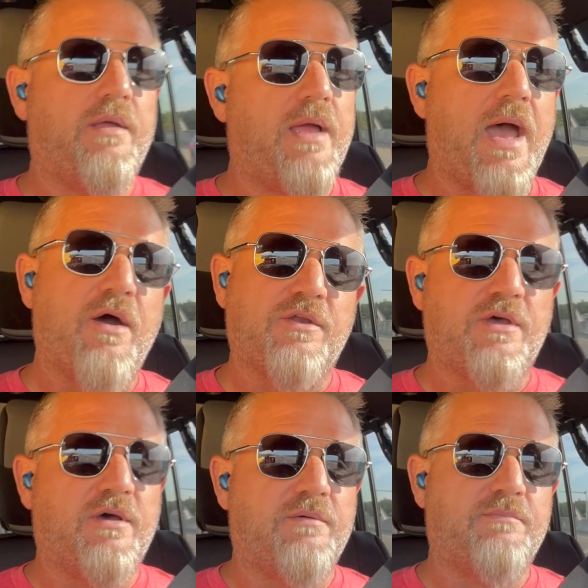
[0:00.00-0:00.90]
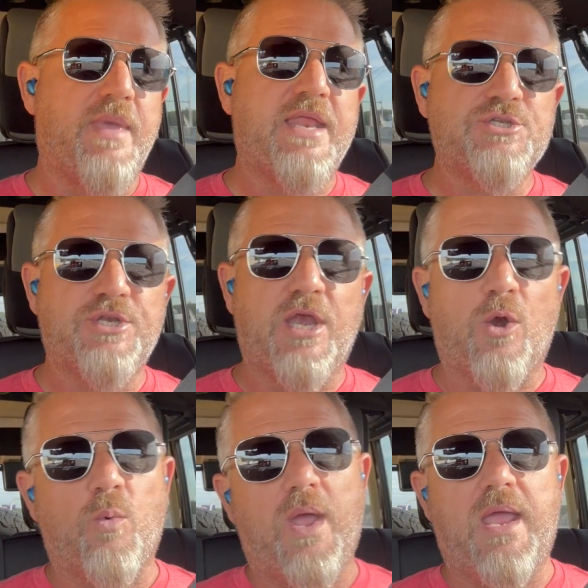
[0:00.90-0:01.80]
How to manage an
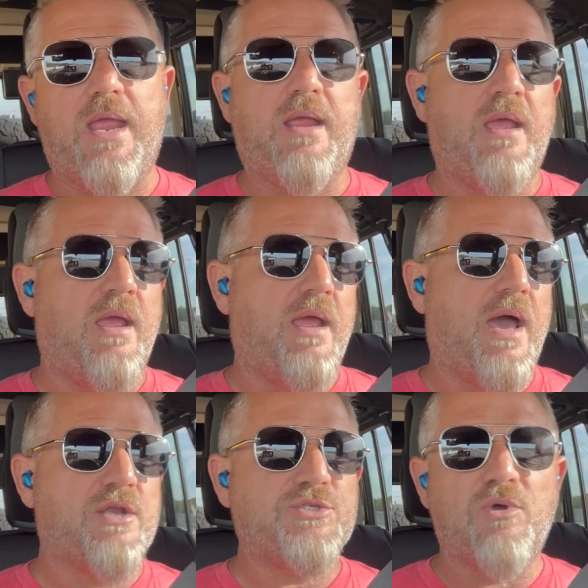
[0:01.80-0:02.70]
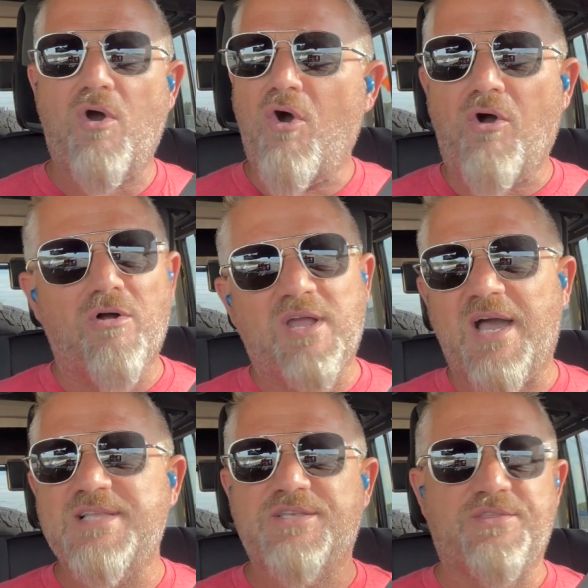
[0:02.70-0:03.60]
airway, how to do all
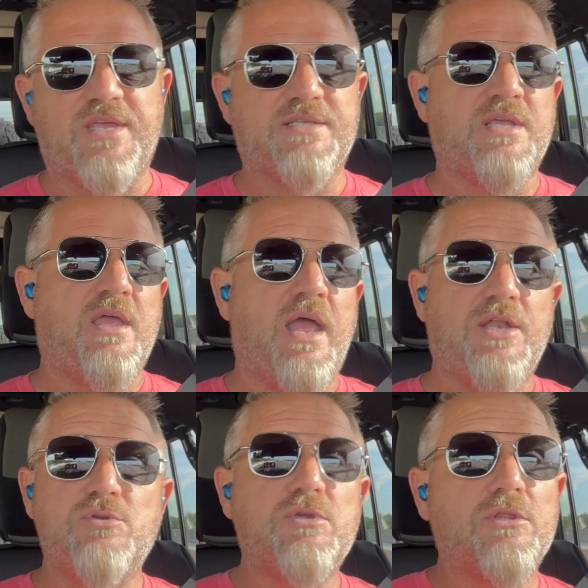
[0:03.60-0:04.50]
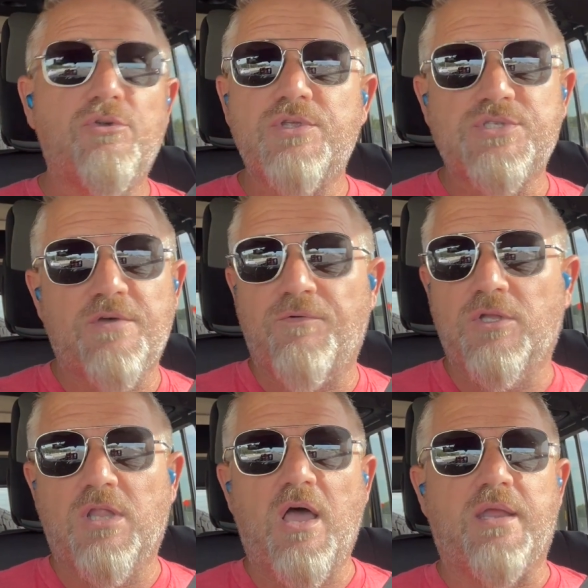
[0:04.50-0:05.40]
kinds of things. And you can learn this stuff
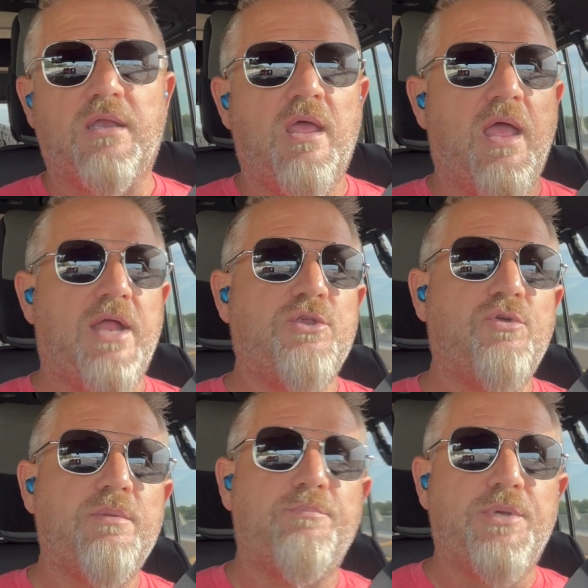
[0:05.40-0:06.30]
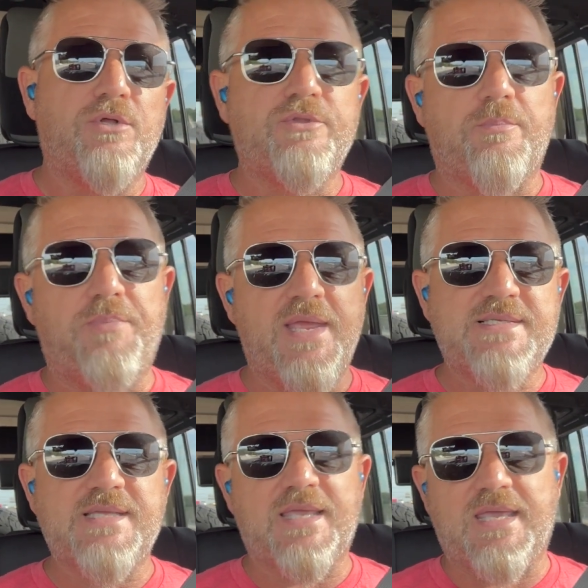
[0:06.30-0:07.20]
online, and you can build a
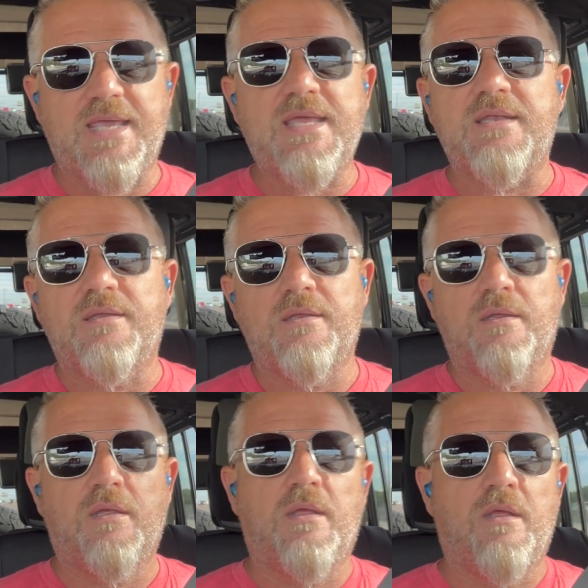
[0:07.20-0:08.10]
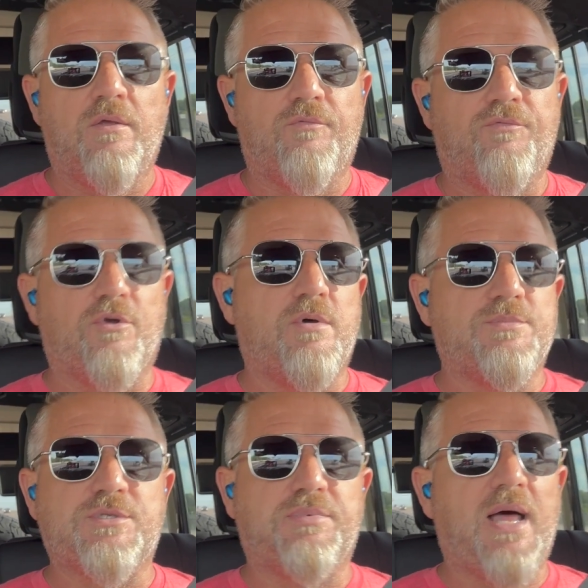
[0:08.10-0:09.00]
basic kit from
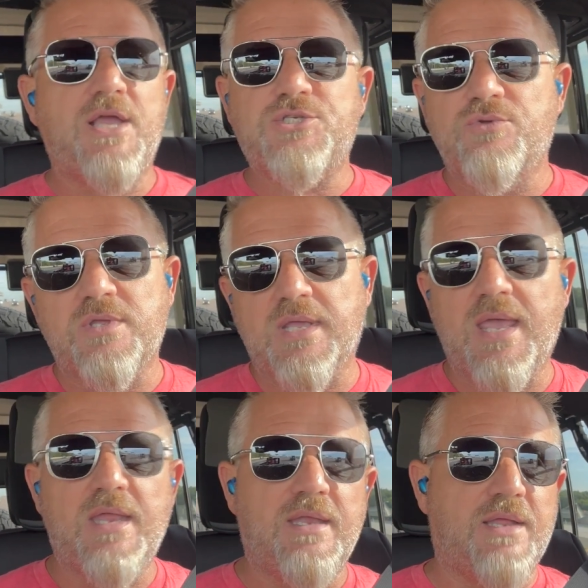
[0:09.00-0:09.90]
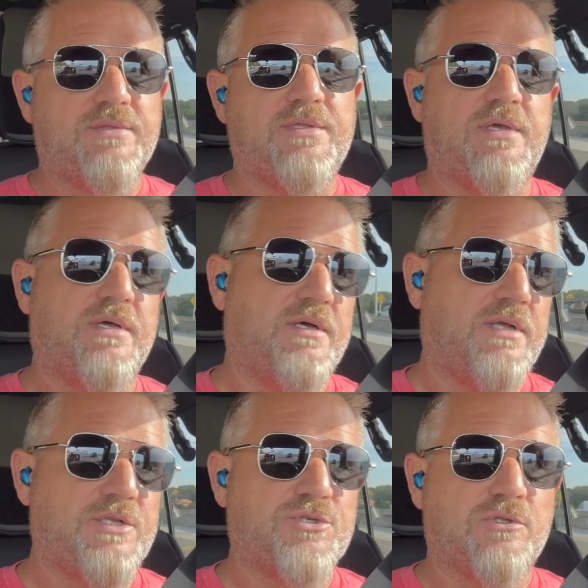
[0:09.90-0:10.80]
supplies you can get
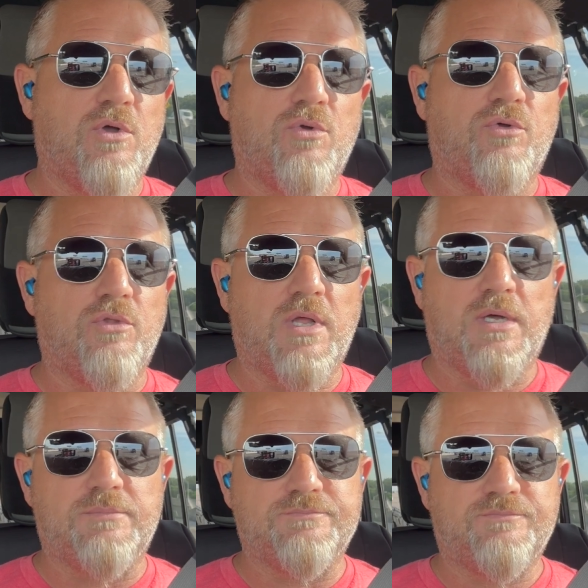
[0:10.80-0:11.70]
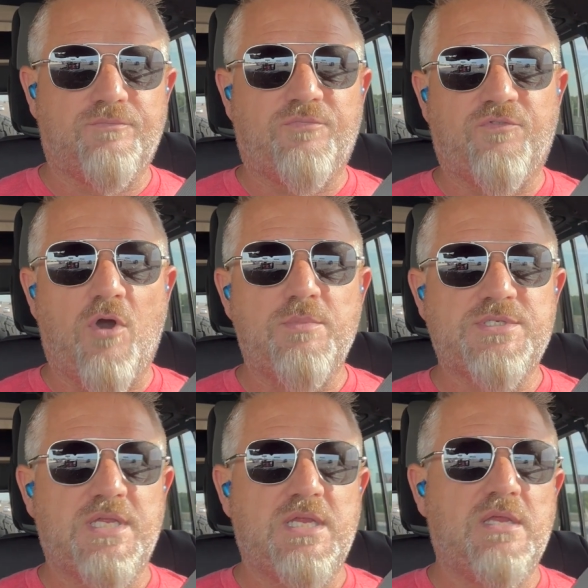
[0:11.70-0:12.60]
at your local
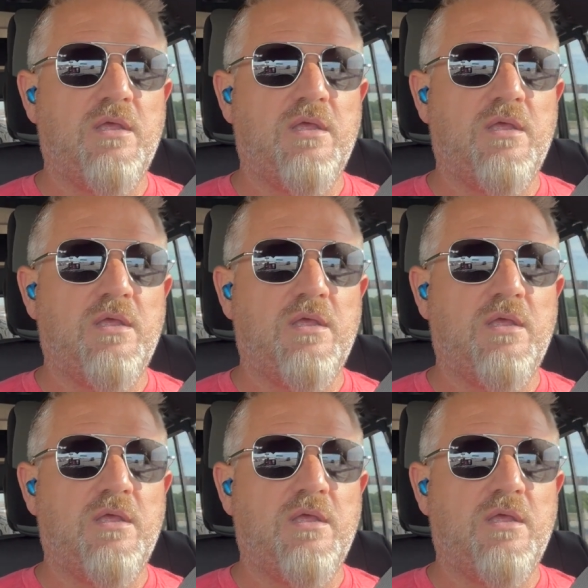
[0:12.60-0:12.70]
pharmacy,